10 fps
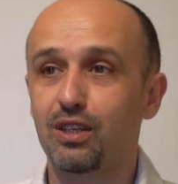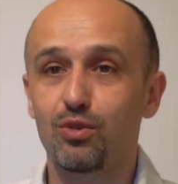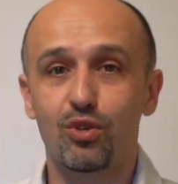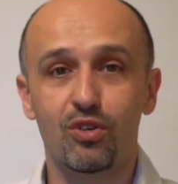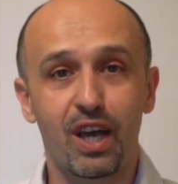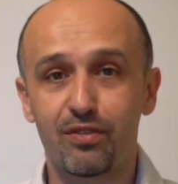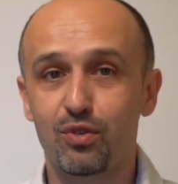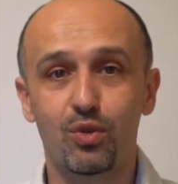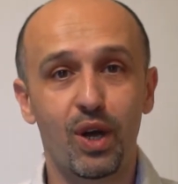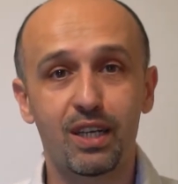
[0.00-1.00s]
you don't have
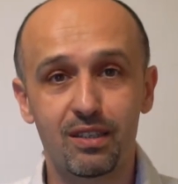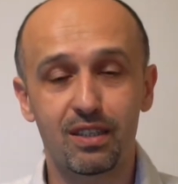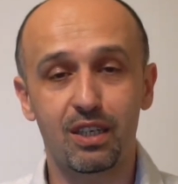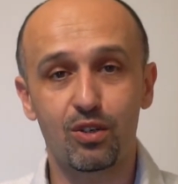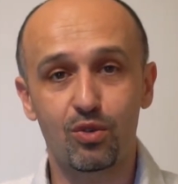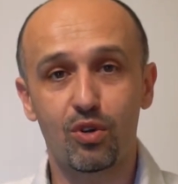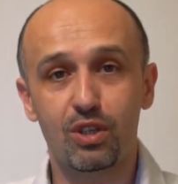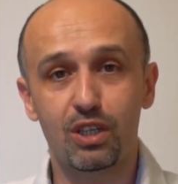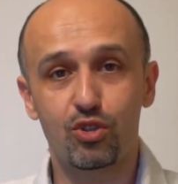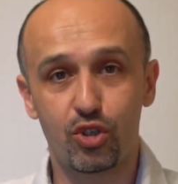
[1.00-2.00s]
to do anything, you
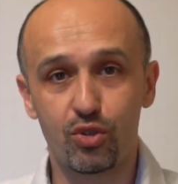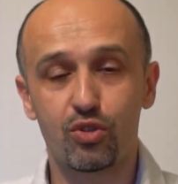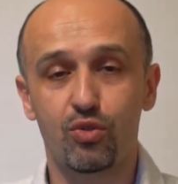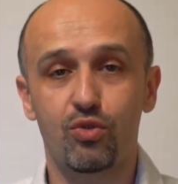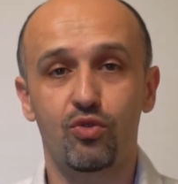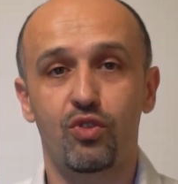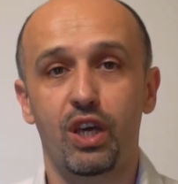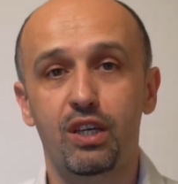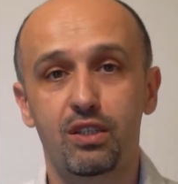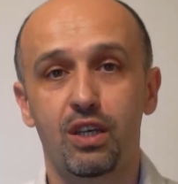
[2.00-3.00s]
only choose to do
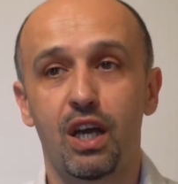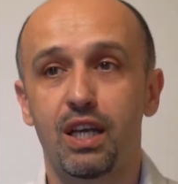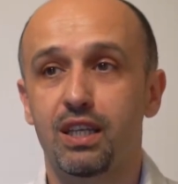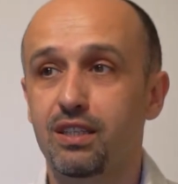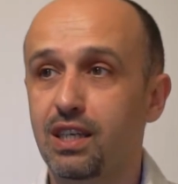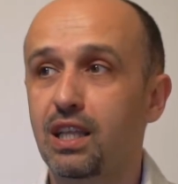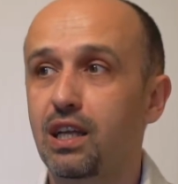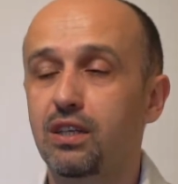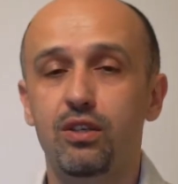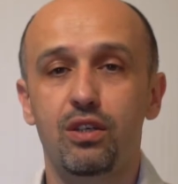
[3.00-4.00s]
things, and
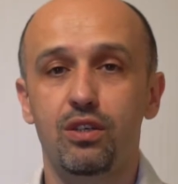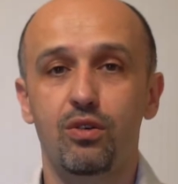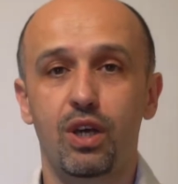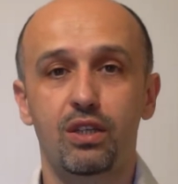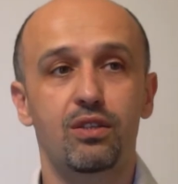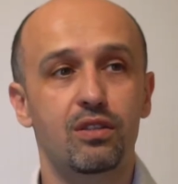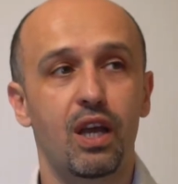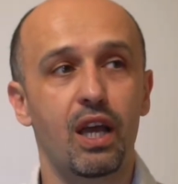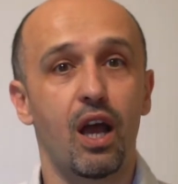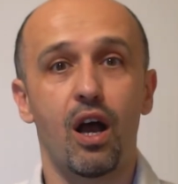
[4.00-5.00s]
suddenly you can
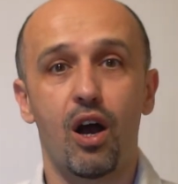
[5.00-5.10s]
say,